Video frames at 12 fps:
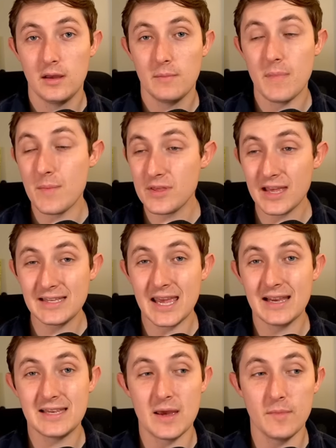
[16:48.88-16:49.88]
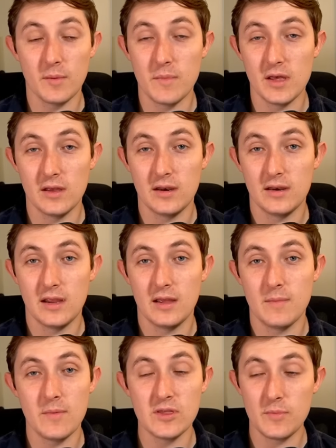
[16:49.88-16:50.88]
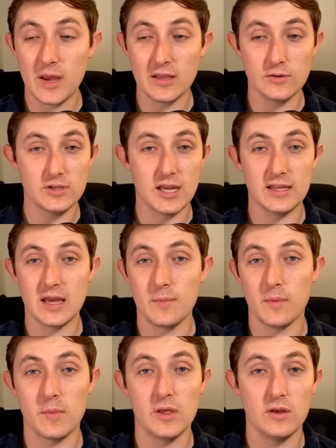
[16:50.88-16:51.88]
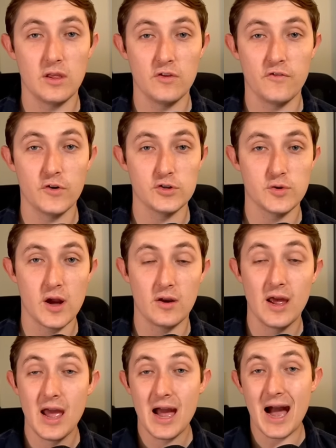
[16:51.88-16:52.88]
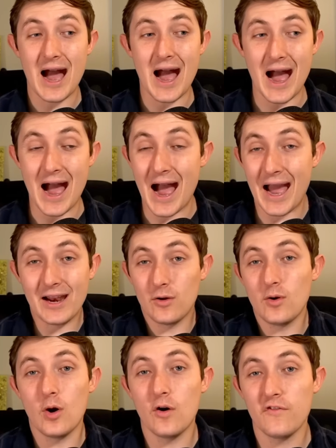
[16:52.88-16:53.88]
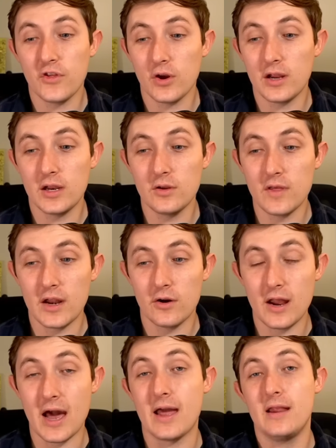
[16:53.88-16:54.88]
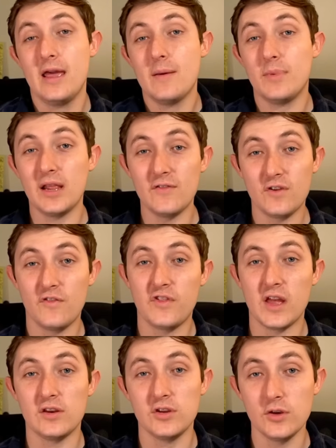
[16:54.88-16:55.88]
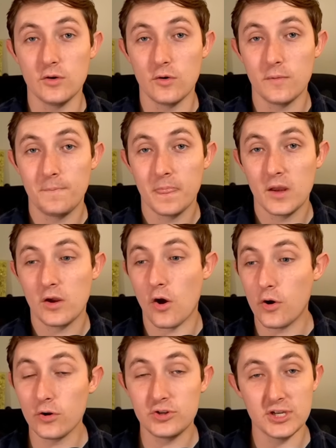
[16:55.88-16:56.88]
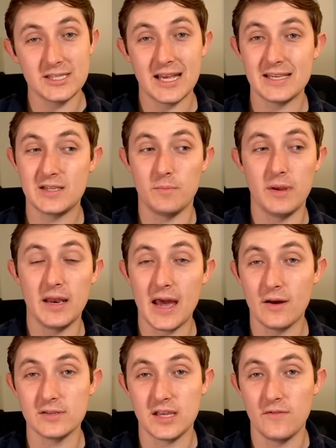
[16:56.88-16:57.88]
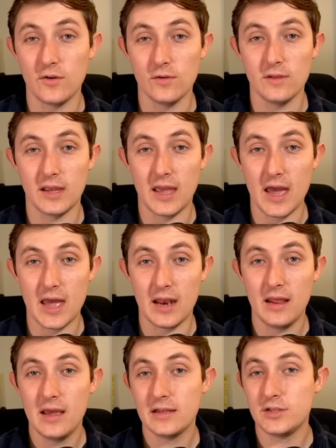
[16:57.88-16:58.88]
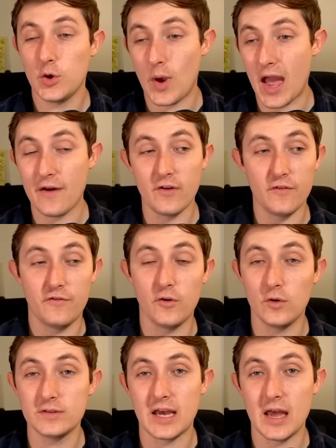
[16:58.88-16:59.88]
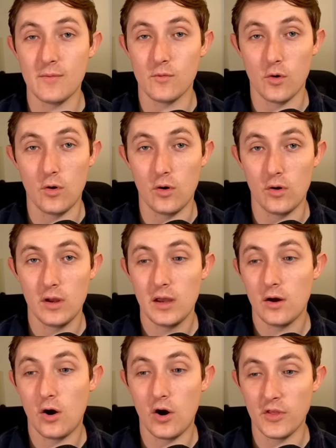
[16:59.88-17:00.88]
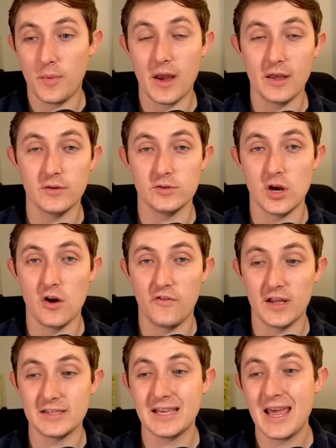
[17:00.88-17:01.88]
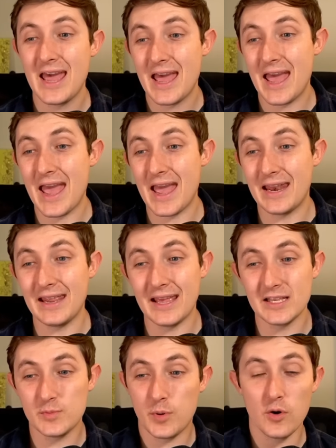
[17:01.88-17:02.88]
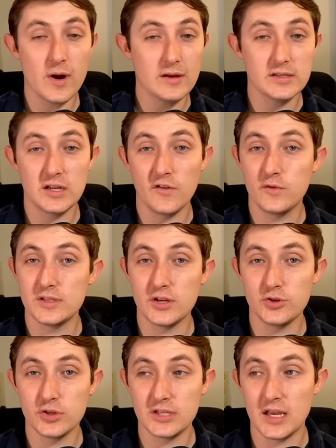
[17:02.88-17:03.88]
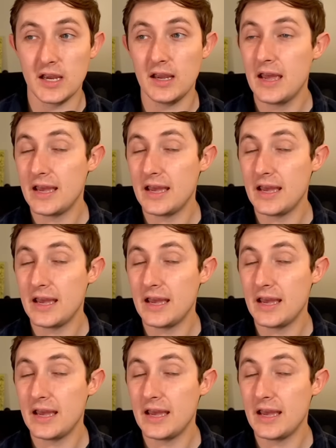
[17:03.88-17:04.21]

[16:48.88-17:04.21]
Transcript: Maybe they take Tet McMillan. Maybe the Panthers take Tet McMillan in the first round. I don't know if they're going to do that or not. But even if they do, Coker just has to beat out Xavier Legette to have a full-time role on the Panthers offense. And his per route stuff was interesting.